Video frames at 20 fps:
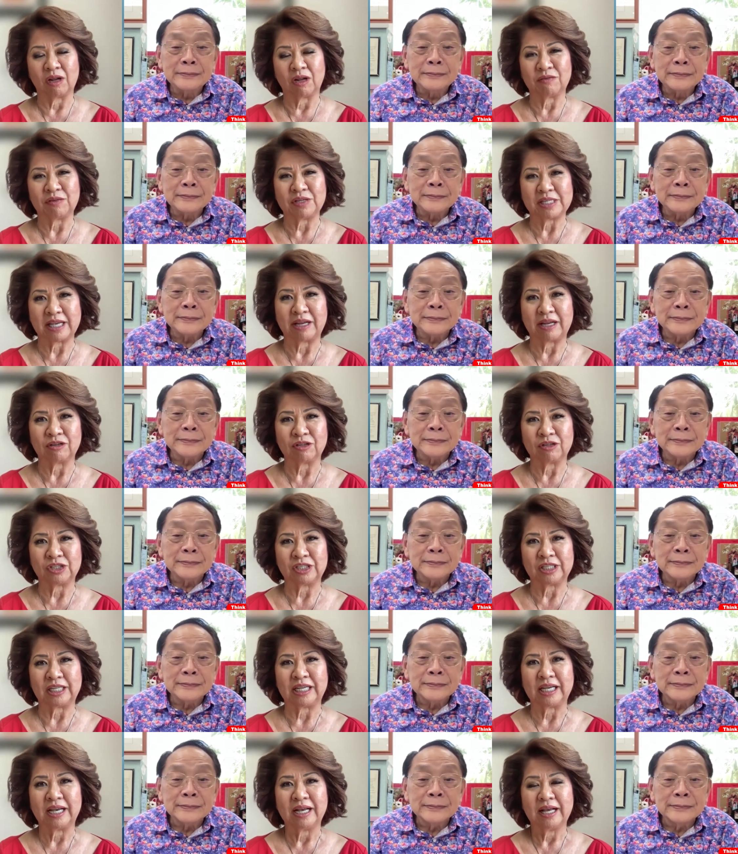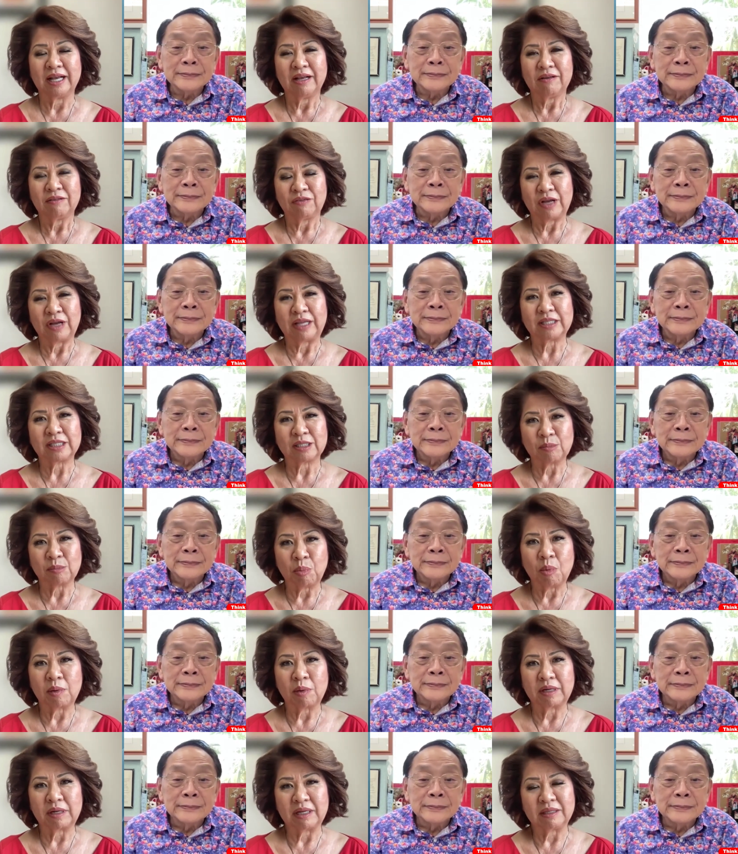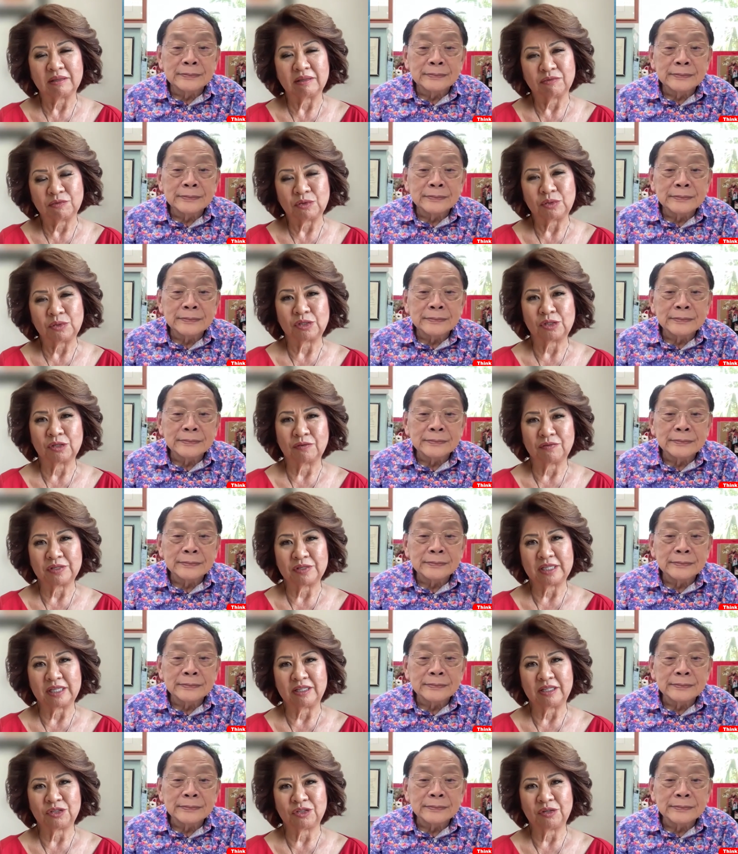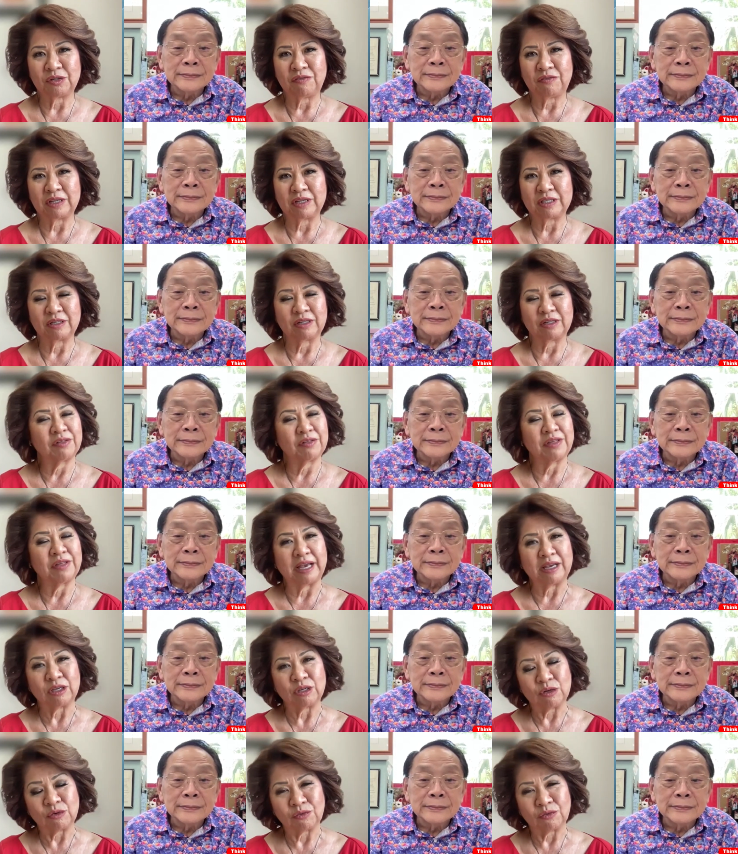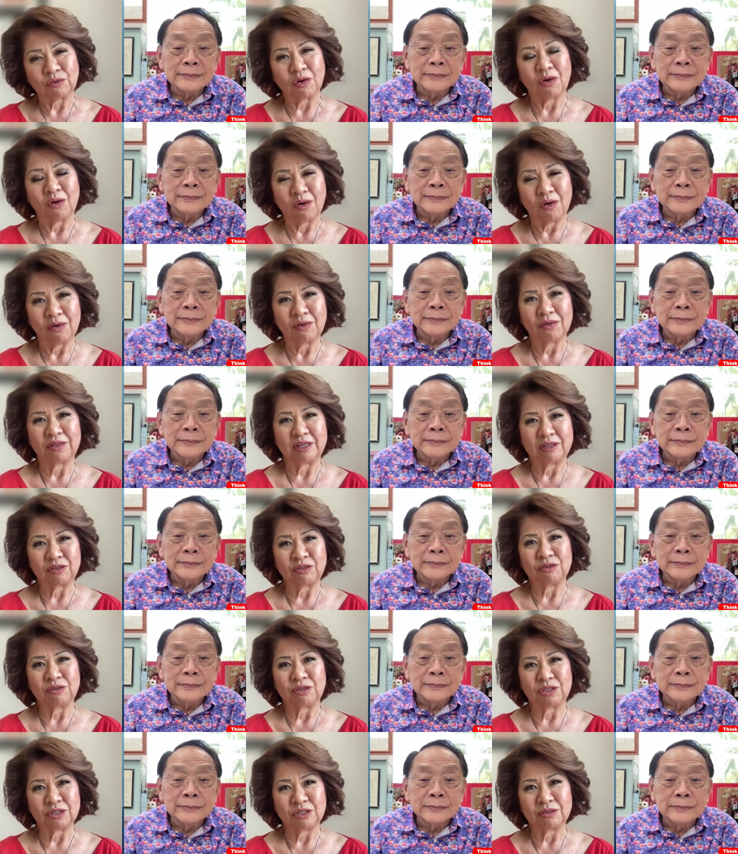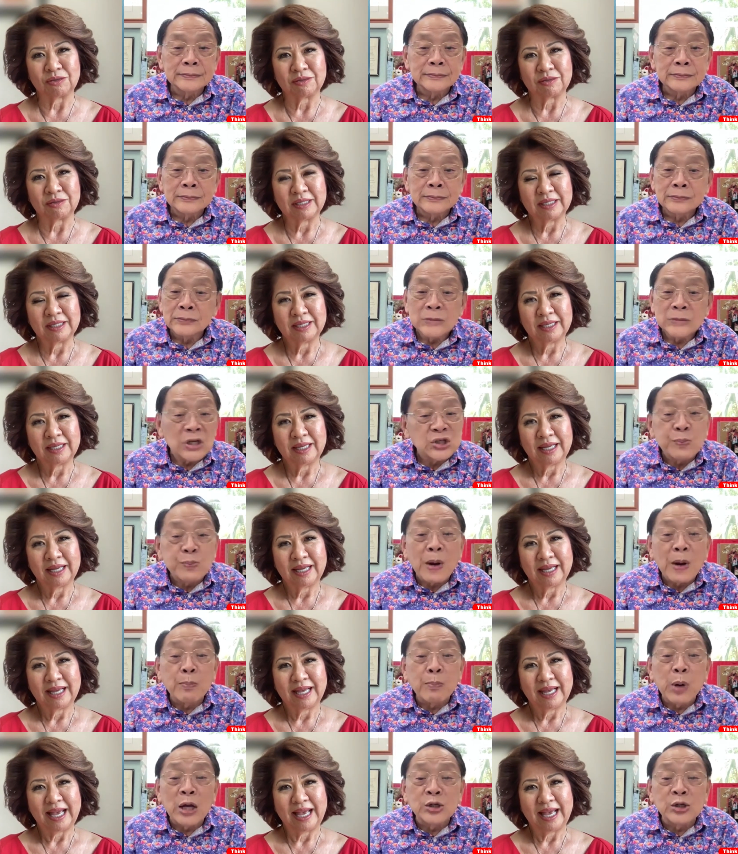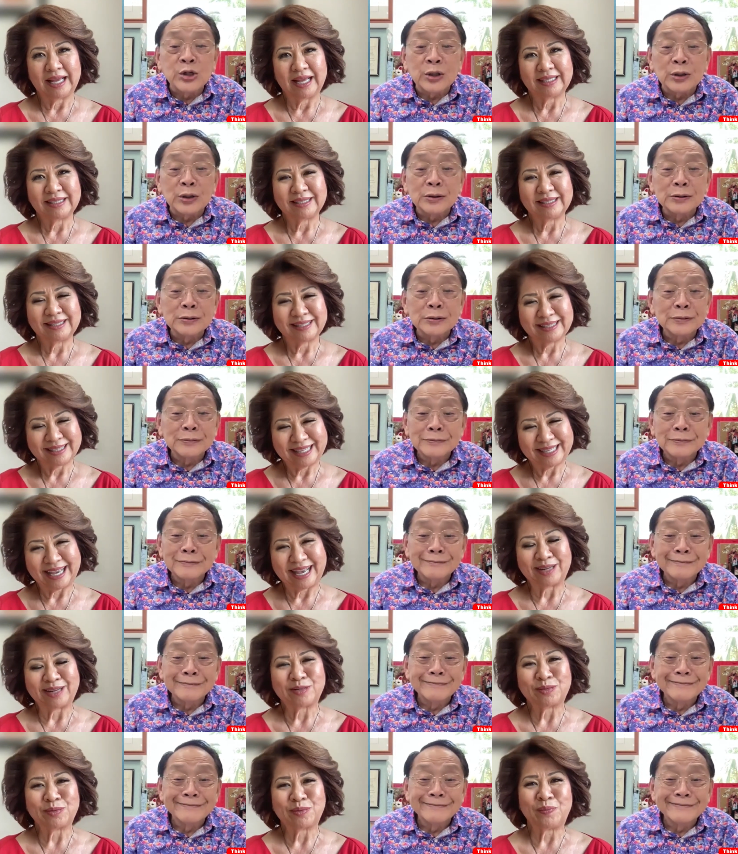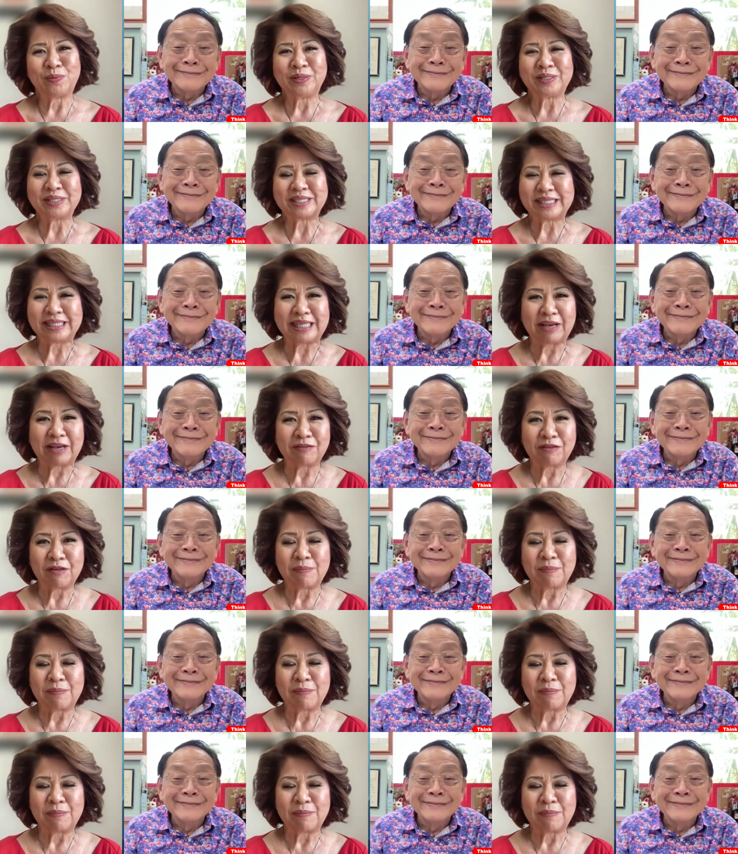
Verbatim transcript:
Speaker 1: all of his energy and supporting the food service industry. Victor, thank you for all that you do.
Speaker 2: It's my pleasure.
Speaker 1: And we'll see